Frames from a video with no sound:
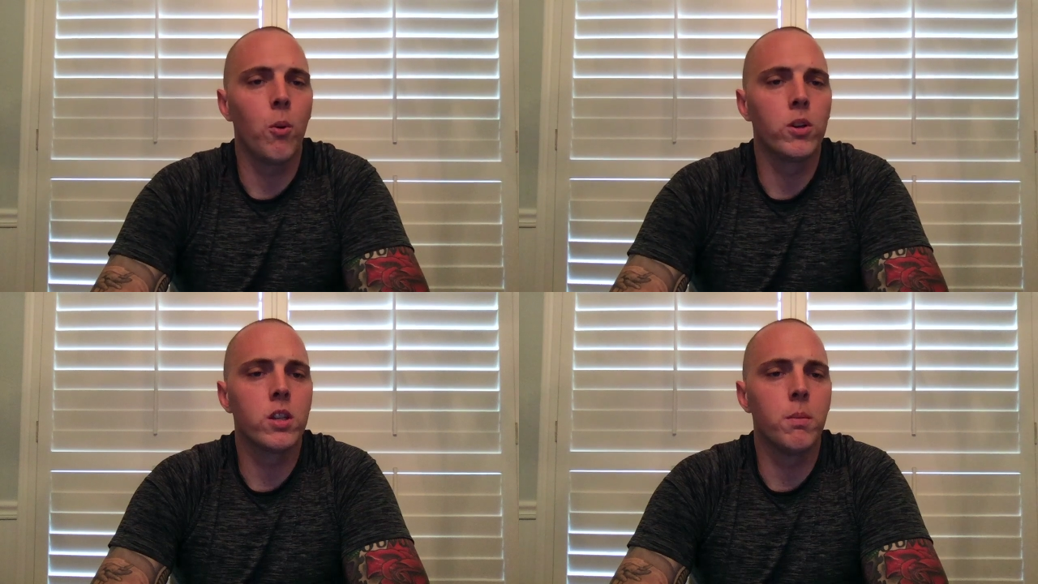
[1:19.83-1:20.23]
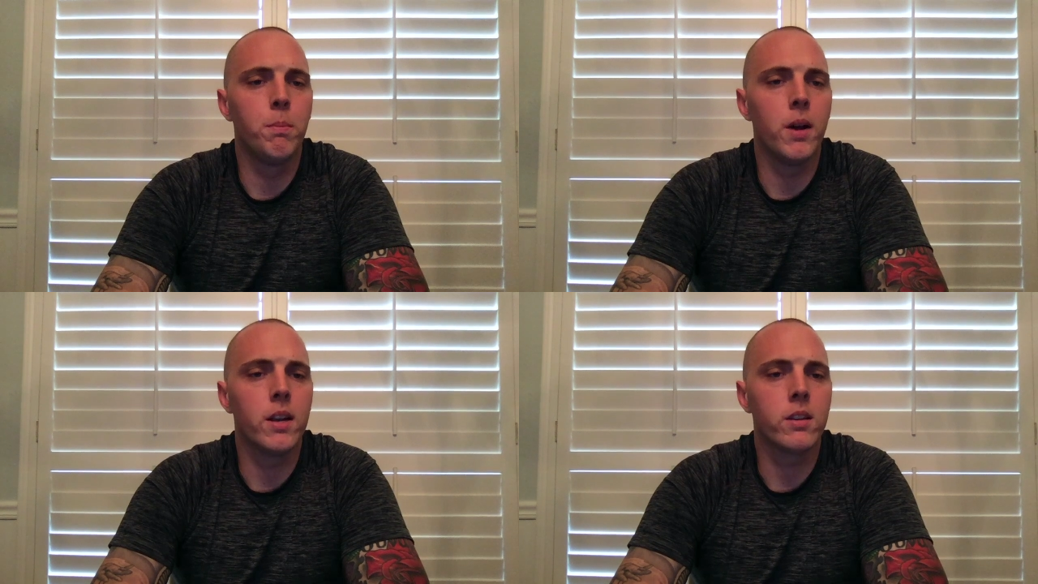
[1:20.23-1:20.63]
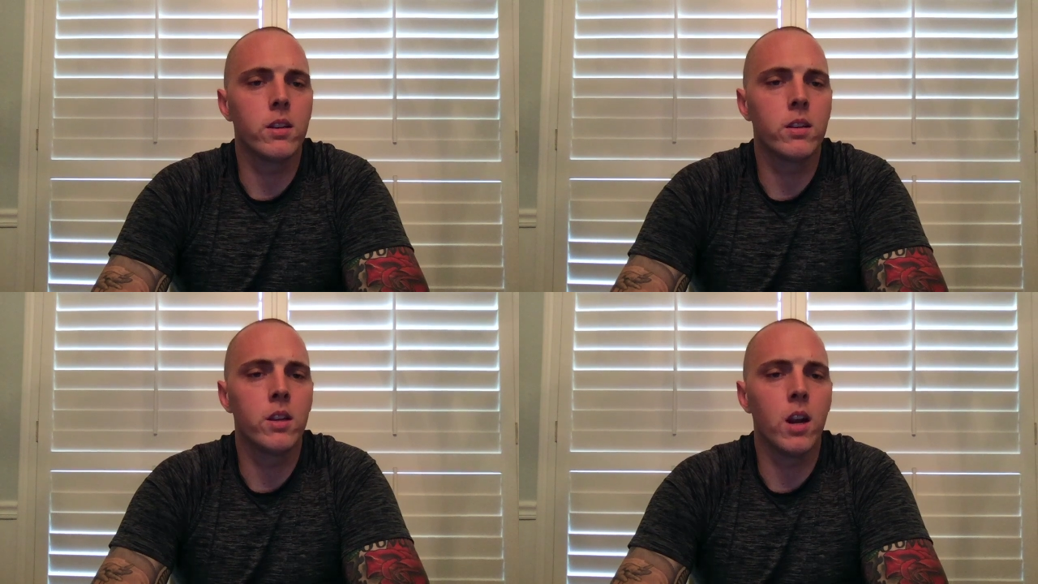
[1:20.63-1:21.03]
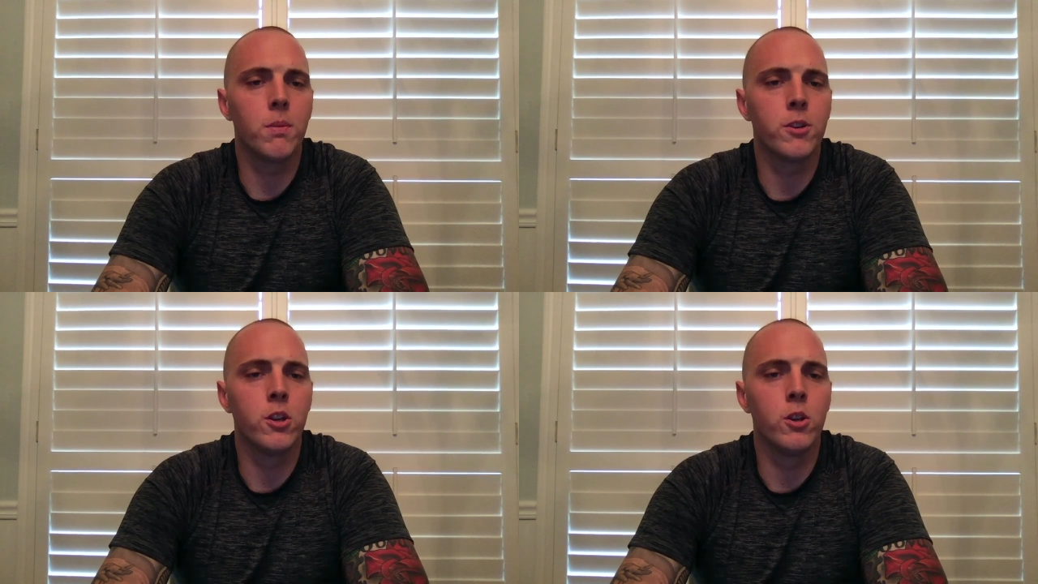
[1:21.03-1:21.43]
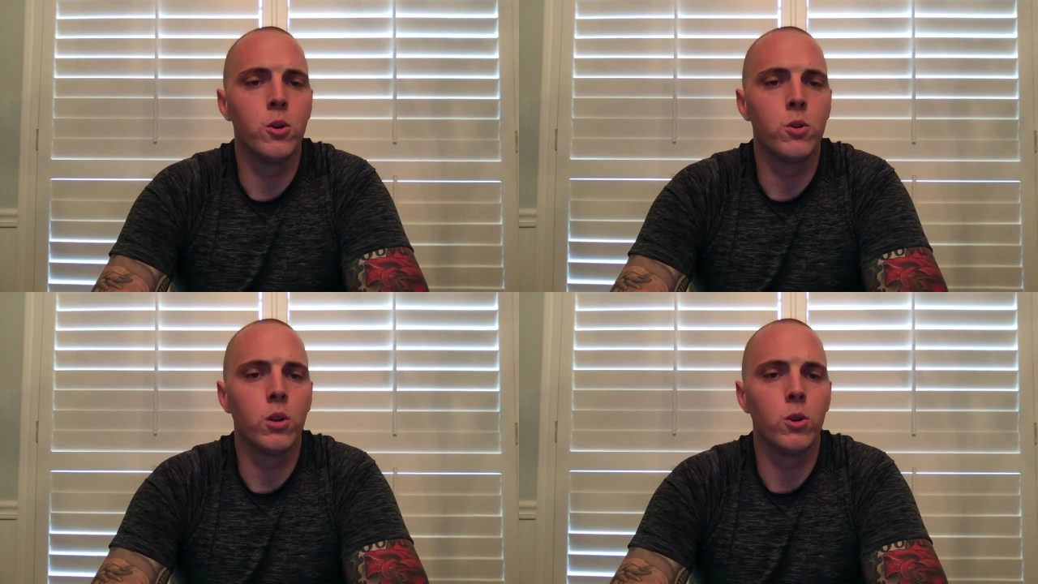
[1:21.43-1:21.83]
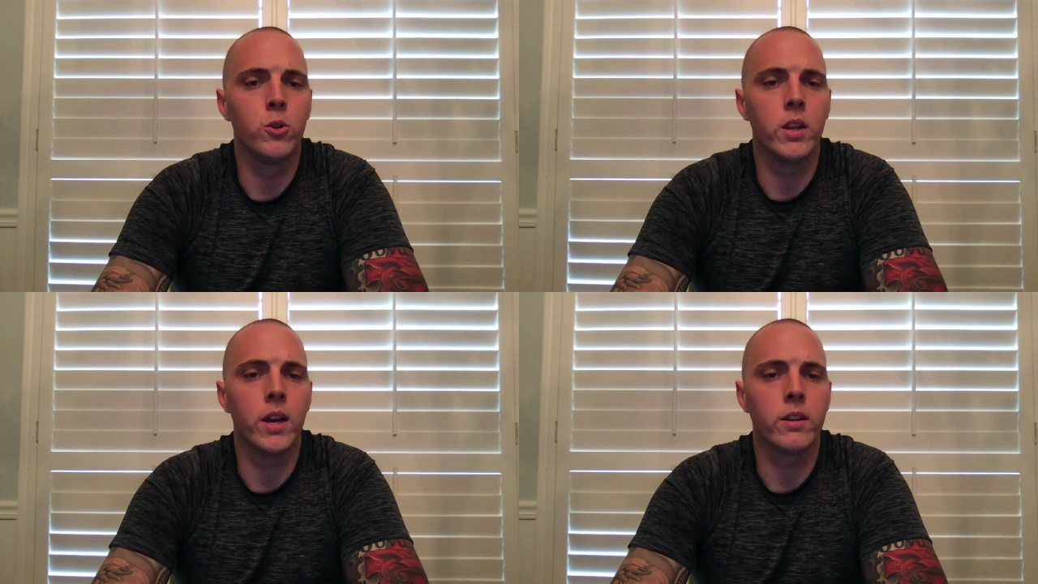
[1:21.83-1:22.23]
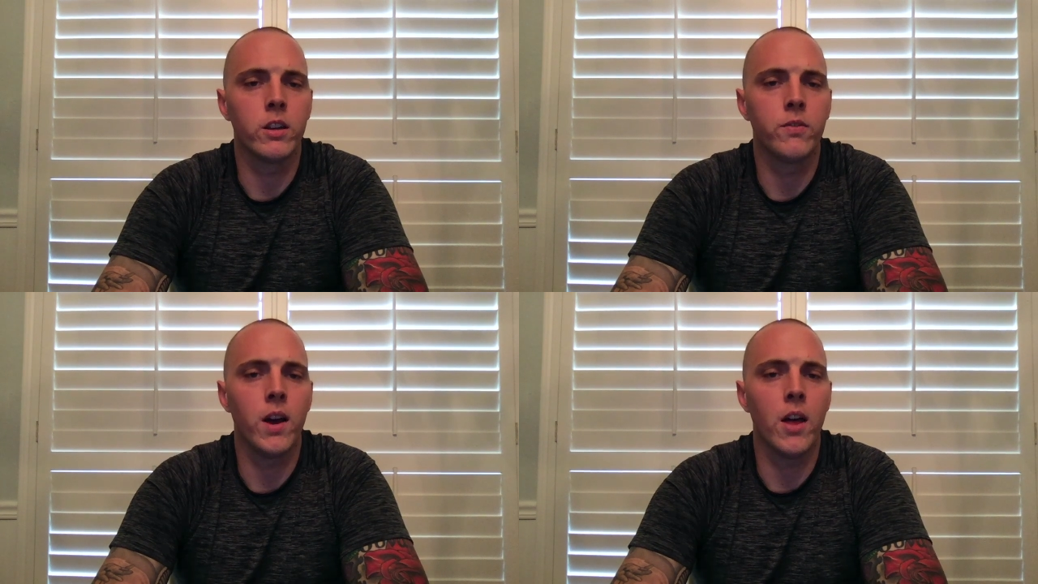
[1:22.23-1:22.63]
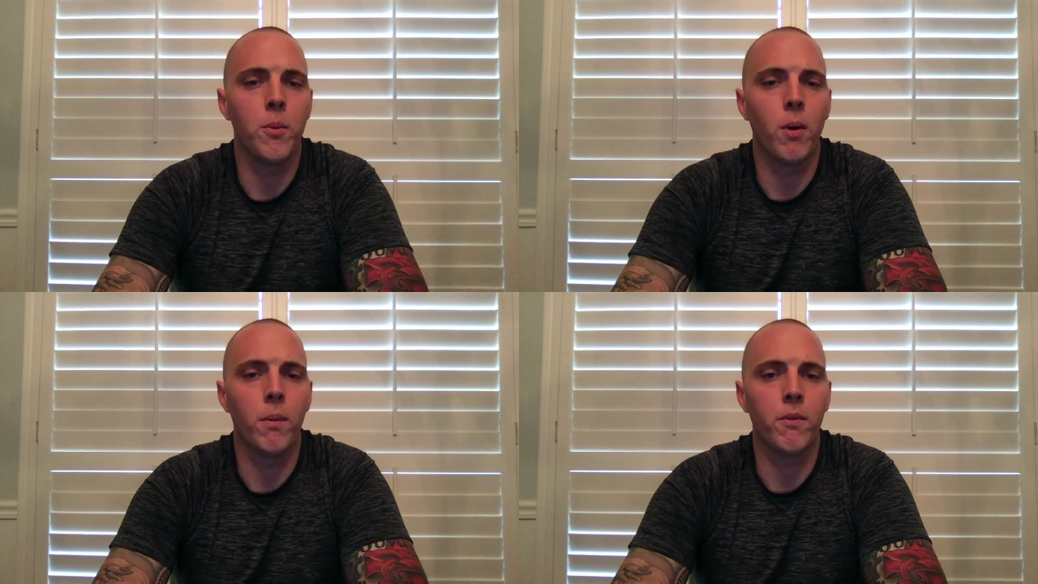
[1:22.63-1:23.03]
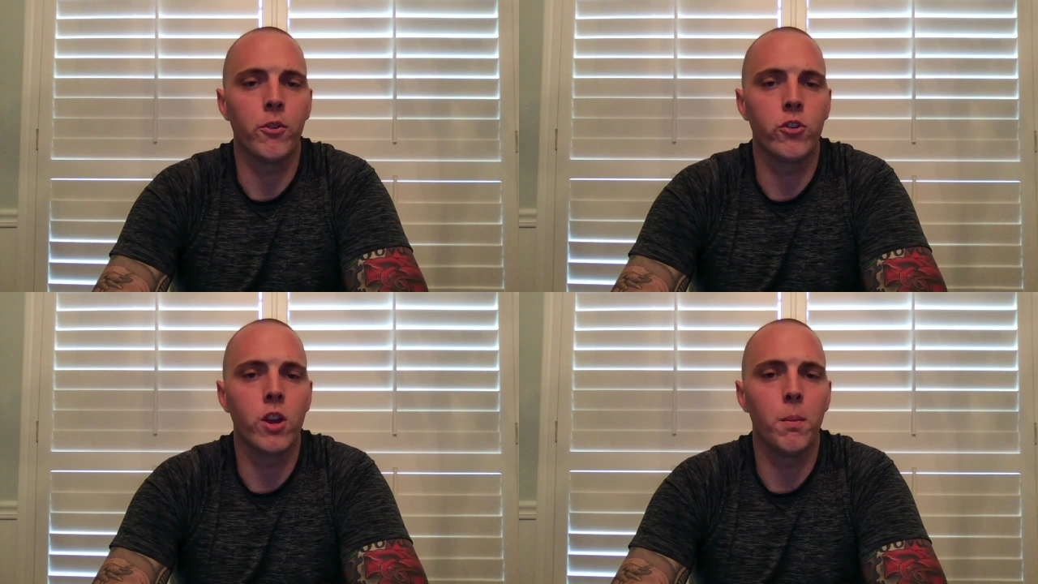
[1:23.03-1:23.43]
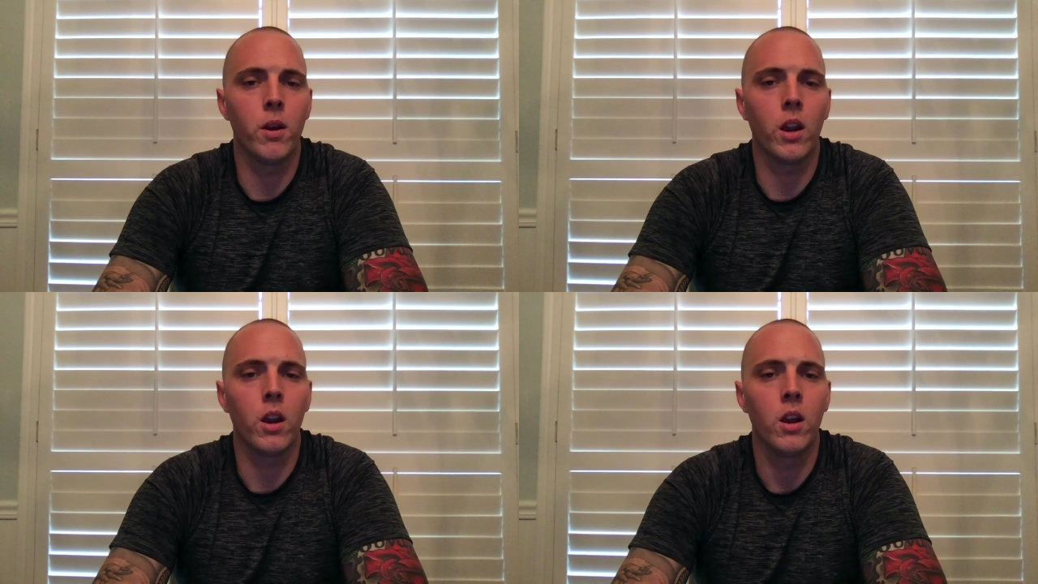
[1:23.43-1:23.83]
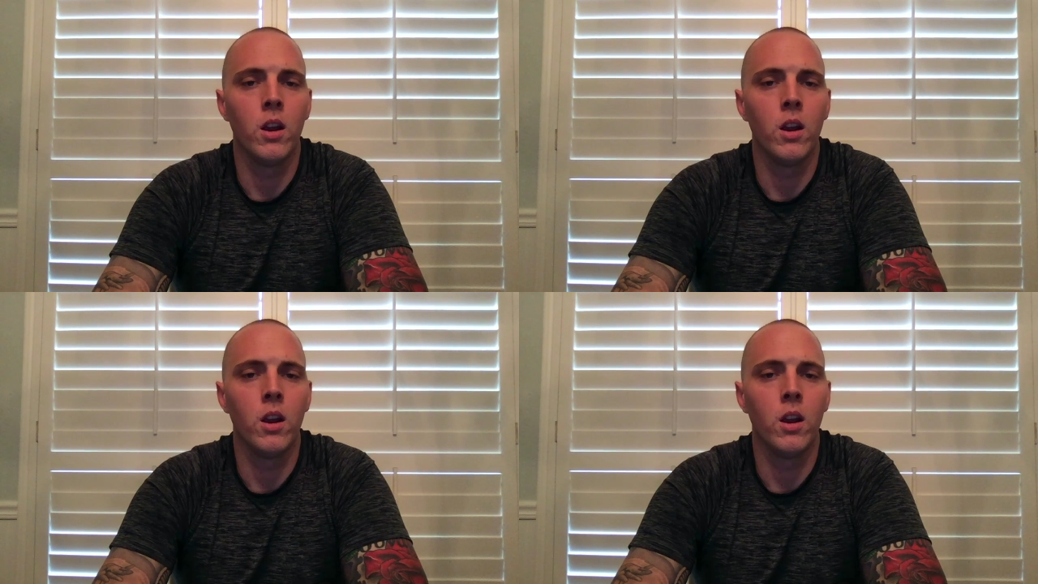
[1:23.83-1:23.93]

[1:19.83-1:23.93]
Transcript: what's the best sit-ups to do to lose the excess fat at the bottom of your stomach?